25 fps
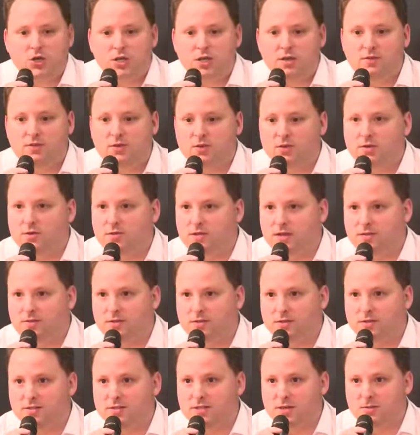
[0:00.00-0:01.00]
if you don't have
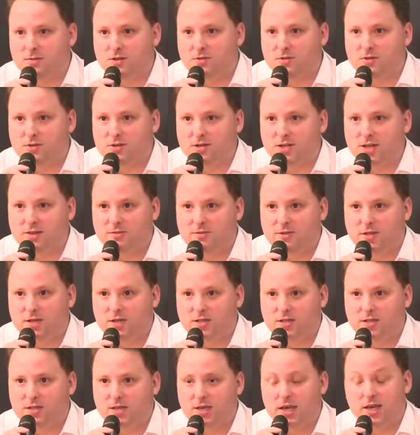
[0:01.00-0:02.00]
a concept, if you don't have an
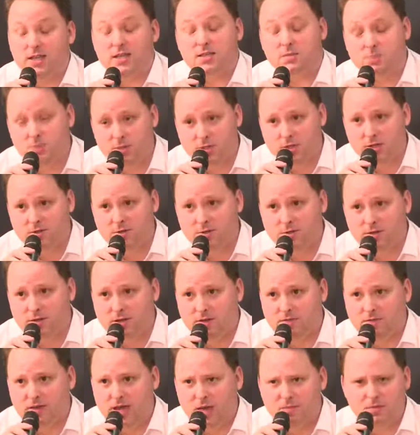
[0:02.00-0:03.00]
idea, and especially if you
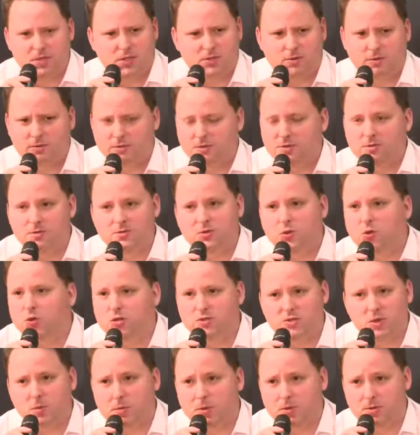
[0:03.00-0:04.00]
don't have capital, you're no
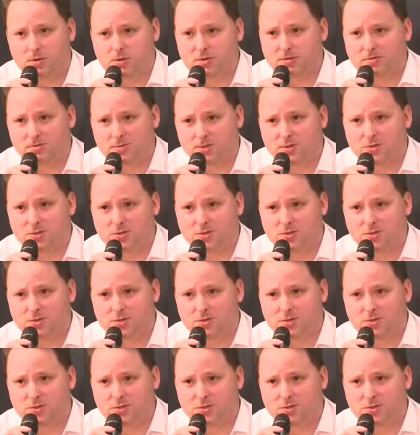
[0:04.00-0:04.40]
entrepreneur.